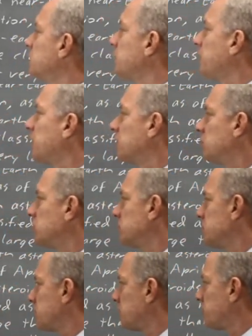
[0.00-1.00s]

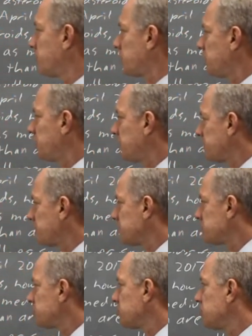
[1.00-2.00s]
categories correctly and
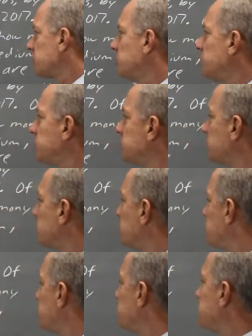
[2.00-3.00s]
answer their question,
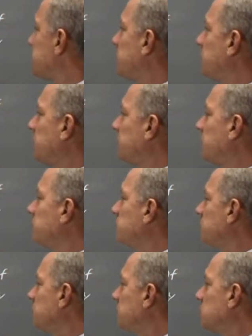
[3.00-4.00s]
which was how
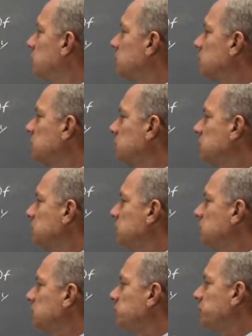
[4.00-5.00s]
many more
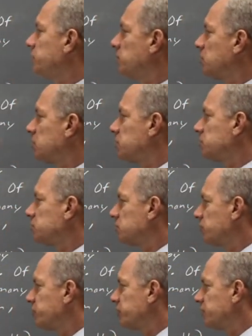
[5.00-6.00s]
medium large
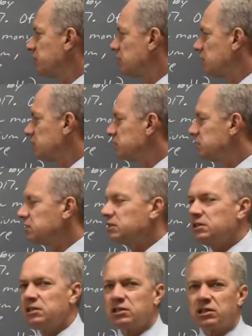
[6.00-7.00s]
or very large
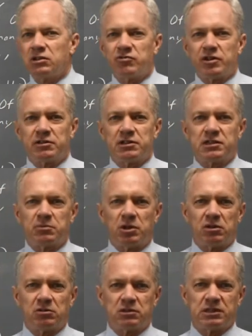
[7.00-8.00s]
than very
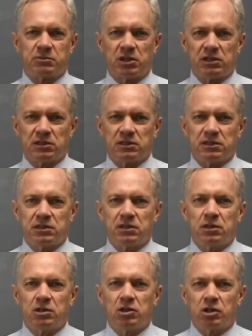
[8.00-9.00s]
small or small.
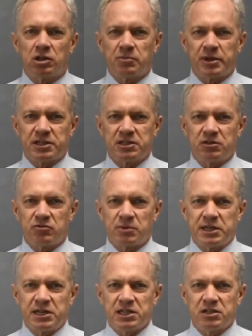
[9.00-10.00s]
Come back soon for
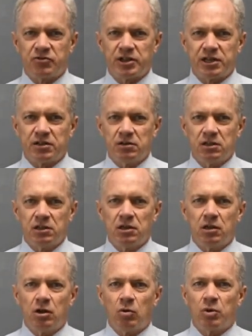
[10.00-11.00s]
my next video.
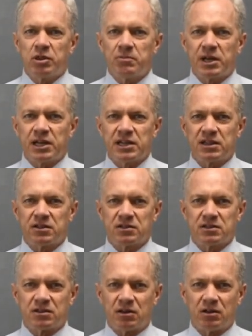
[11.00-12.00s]
With math,
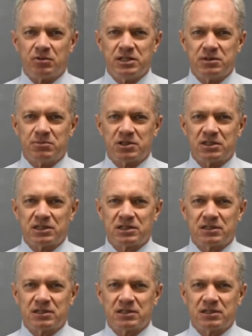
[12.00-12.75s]
there's always more.